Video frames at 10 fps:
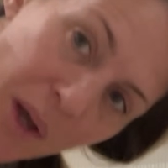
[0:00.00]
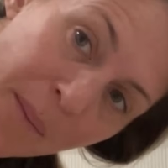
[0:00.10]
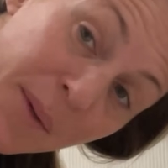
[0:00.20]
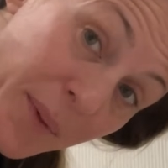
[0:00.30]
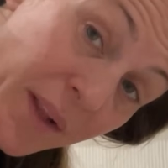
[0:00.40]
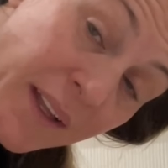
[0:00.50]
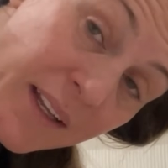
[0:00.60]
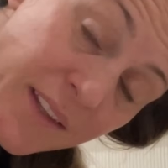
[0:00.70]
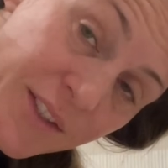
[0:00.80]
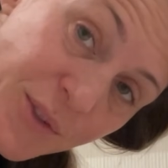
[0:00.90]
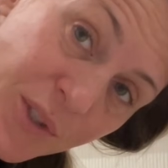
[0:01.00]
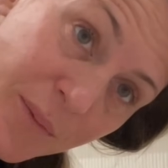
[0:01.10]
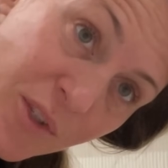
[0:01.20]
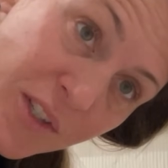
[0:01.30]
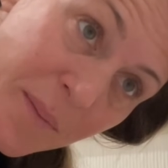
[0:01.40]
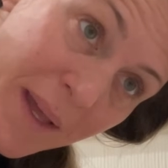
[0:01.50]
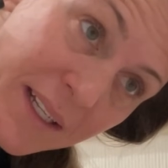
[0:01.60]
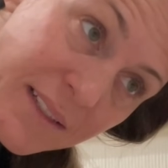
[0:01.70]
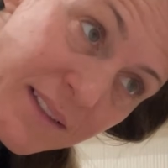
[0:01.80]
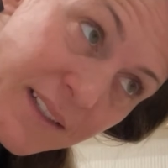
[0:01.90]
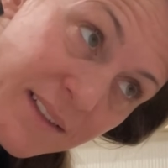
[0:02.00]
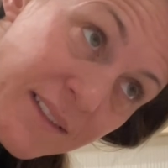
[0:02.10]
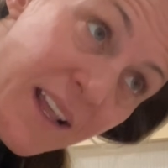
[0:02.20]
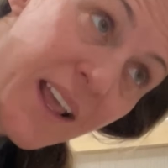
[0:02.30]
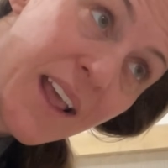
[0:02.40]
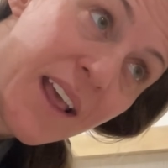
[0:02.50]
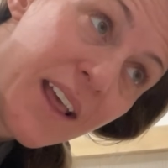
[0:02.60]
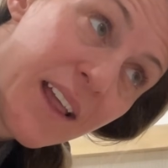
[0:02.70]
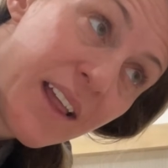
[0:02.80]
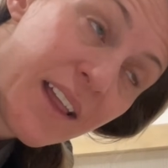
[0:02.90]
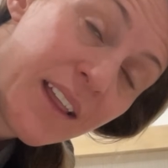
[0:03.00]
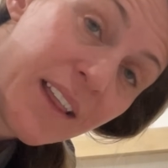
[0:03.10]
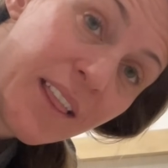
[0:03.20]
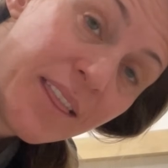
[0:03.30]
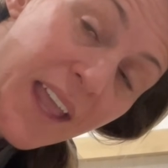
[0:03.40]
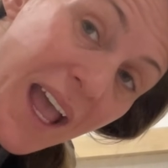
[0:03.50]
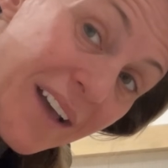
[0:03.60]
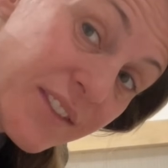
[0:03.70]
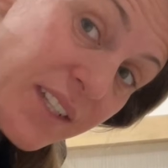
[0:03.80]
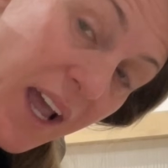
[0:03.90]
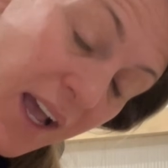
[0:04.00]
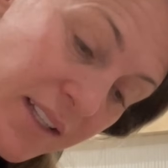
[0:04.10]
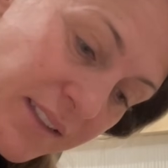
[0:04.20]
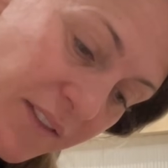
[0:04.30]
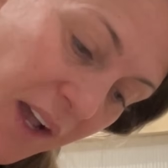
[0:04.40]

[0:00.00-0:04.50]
I'm going to put a link in the description to Beddy's because they have tons of